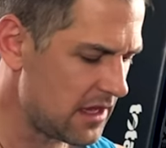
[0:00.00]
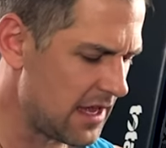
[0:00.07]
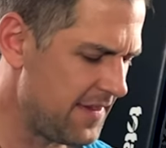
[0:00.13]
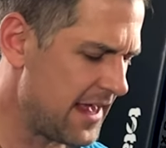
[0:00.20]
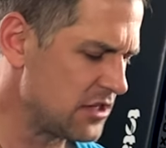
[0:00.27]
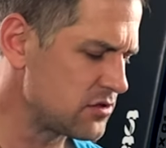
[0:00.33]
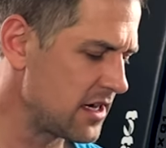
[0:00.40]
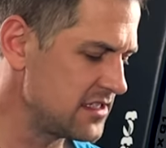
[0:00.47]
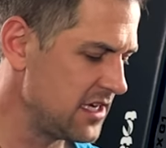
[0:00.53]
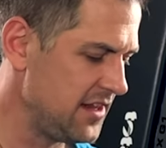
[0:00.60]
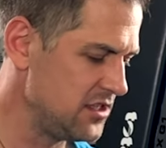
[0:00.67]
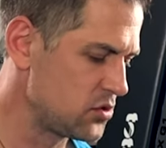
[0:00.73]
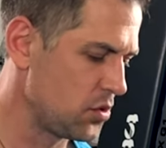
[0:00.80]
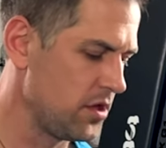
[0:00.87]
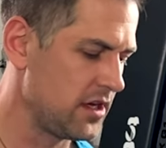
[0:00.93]
And that's where I'd say
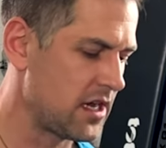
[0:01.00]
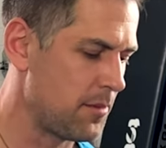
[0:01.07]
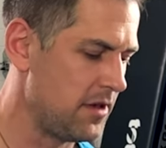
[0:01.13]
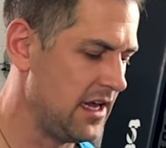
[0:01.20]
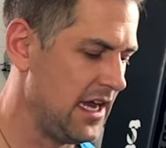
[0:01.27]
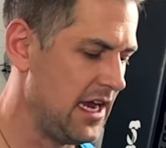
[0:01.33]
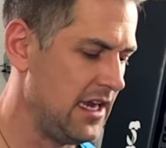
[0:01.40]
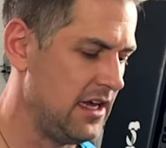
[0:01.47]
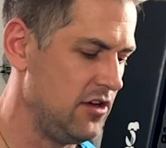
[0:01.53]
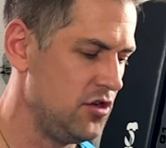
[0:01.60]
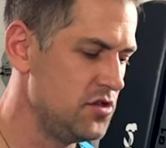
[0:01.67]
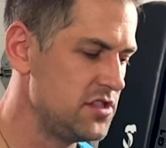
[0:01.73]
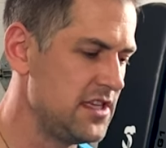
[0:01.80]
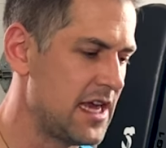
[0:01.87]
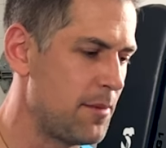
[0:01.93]
these really come in handy.
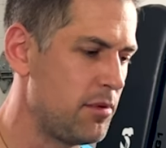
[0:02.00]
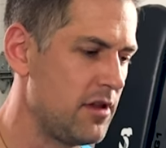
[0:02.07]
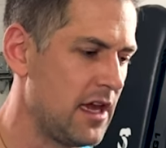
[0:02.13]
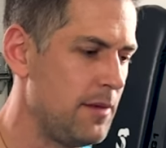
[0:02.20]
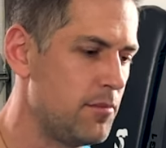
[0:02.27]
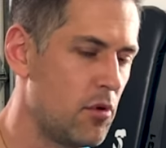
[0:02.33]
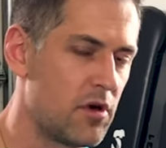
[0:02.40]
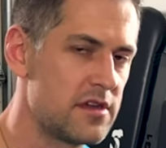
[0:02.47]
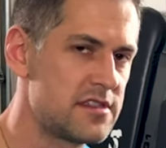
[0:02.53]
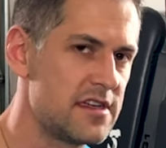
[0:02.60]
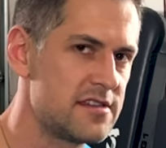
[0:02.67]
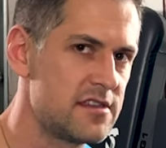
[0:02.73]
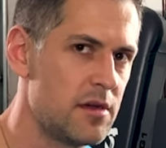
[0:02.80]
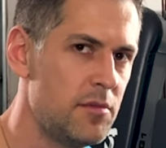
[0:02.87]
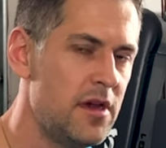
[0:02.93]
Using that plate board
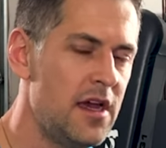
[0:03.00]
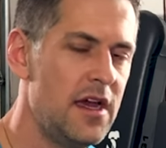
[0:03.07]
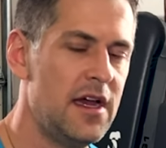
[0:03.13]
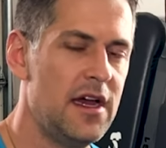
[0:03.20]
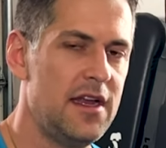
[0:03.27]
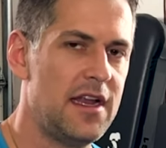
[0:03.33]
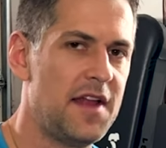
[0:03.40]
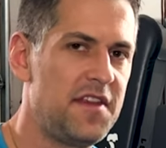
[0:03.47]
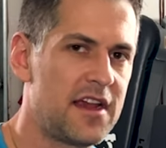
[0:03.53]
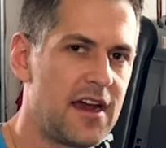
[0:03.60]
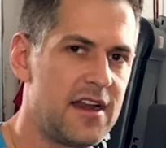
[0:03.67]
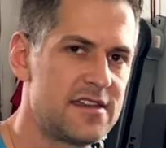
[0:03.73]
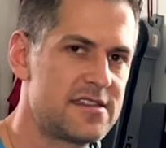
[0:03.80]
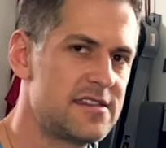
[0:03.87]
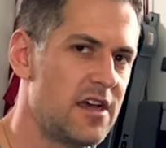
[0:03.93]
system not to
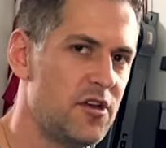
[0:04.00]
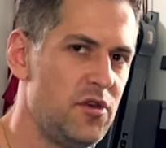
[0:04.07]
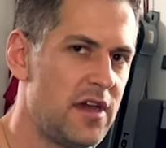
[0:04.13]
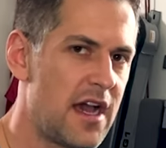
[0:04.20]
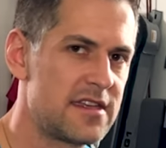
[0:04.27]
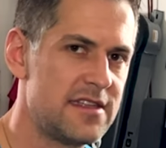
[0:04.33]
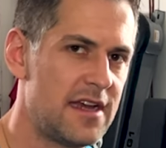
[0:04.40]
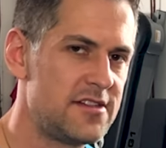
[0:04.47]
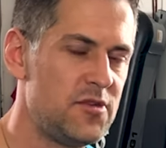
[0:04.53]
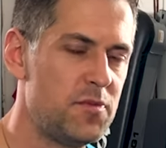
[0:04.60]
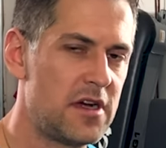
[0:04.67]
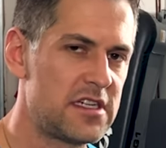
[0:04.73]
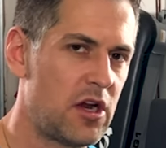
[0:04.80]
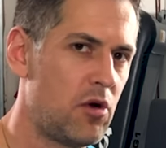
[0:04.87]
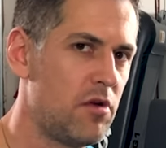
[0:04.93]
kind of sell you guys not too
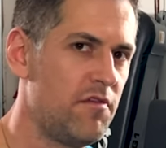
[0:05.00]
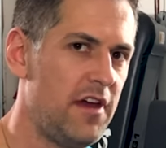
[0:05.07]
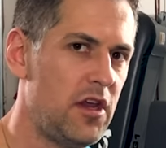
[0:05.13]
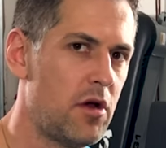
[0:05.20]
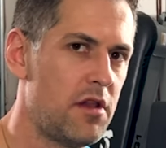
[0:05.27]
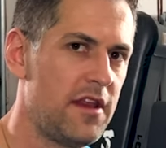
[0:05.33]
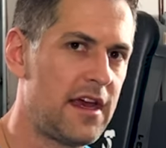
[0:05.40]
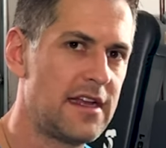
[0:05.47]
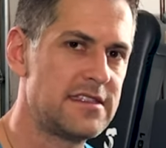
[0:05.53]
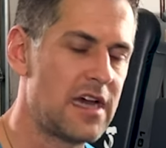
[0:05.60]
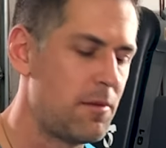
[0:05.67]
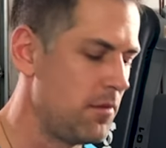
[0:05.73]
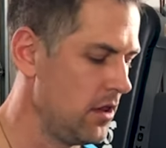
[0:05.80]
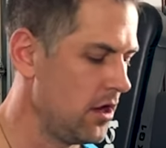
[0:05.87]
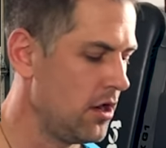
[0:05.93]
much, I have a whole video, I'll link it
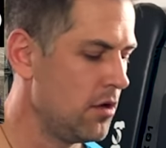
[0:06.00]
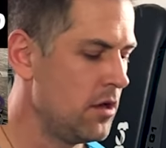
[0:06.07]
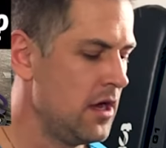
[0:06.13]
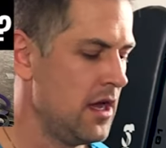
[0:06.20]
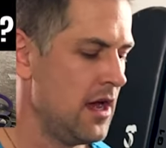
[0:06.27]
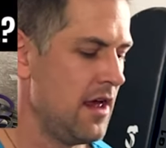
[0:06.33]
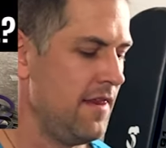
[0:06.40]
down below.